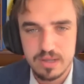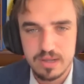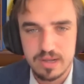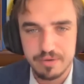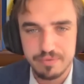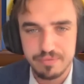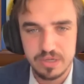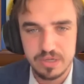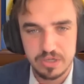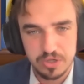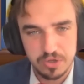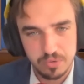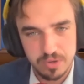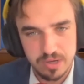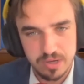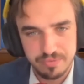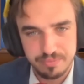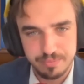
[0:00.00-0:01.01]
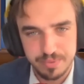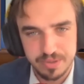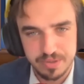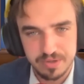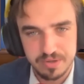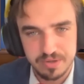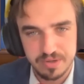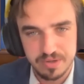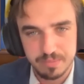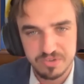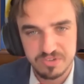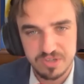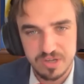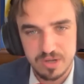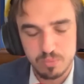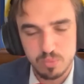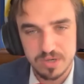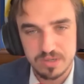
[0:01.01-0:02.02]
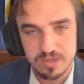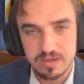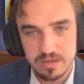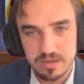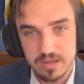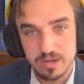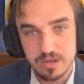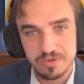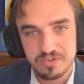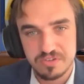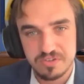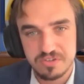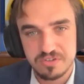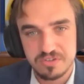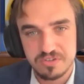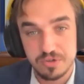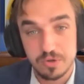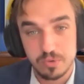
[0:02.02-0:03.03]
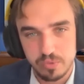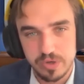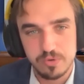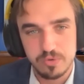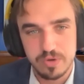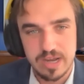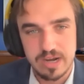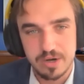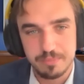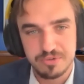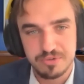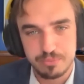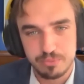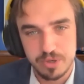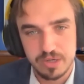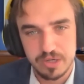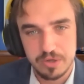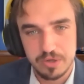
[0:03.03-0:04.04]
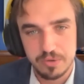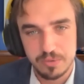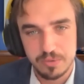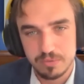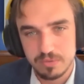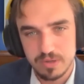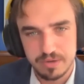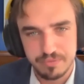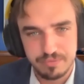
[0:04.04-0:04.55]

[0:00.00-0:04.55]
I think you have been somewhat close to the real Arab Spring.